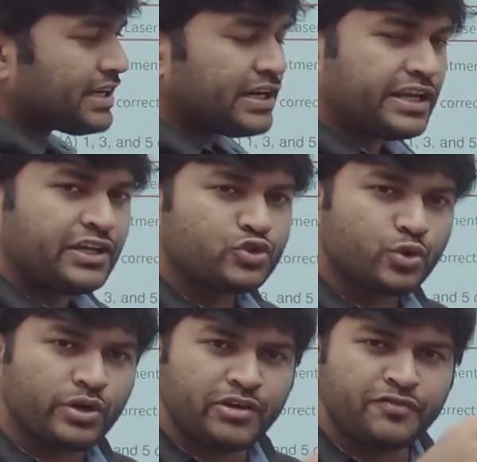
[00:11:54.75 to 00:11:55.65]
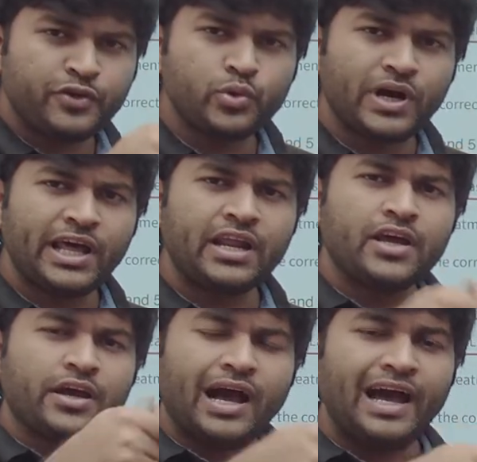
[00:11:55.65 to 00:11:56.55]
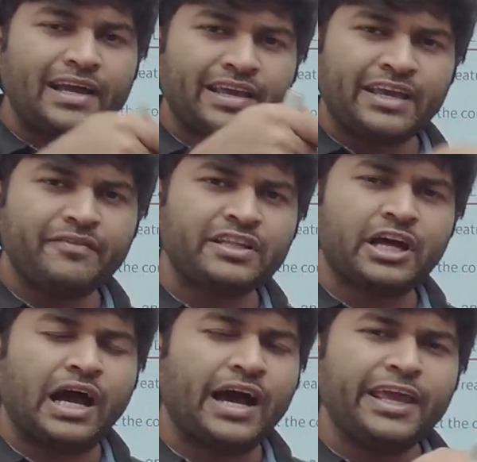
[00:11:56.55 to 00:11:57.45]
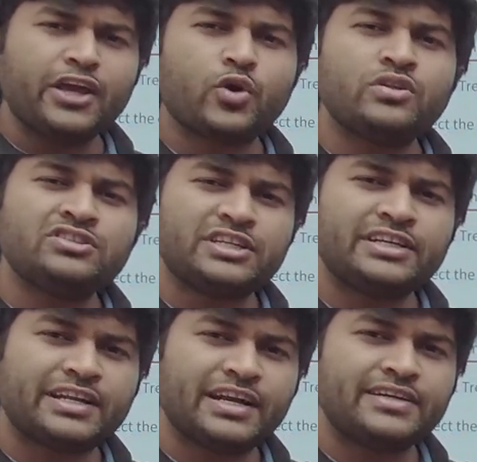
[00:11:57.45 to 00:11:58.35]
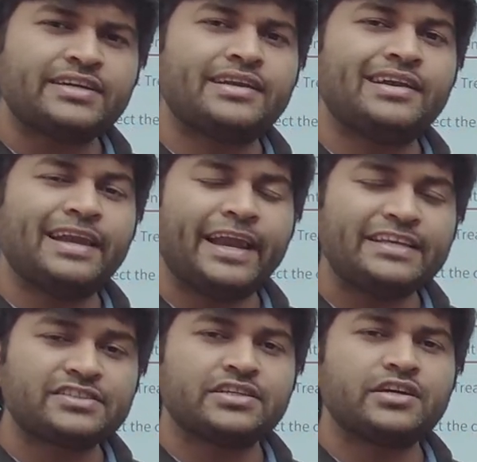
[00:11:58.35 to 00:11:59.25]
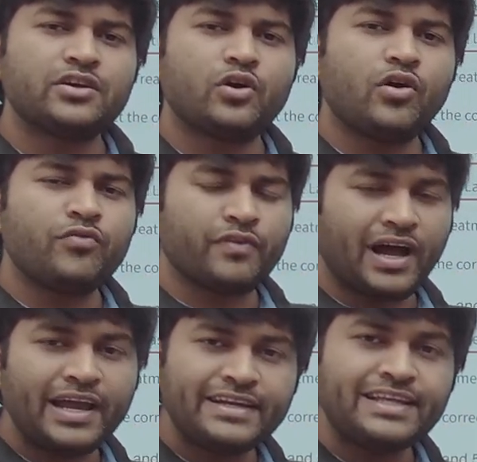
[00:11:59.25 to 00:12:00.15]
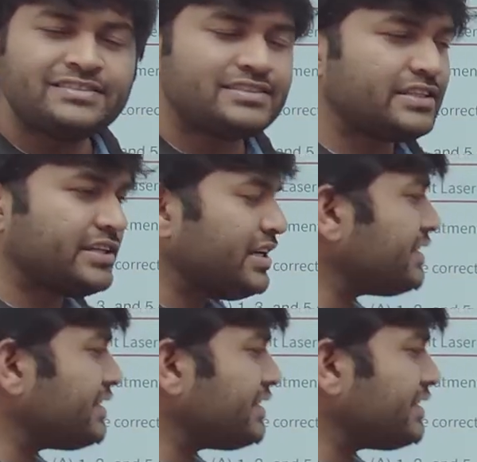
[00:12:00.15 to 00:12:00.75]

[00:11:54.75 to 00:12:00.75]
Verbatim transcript: cutting so if you are giving the high concentrated laser of high density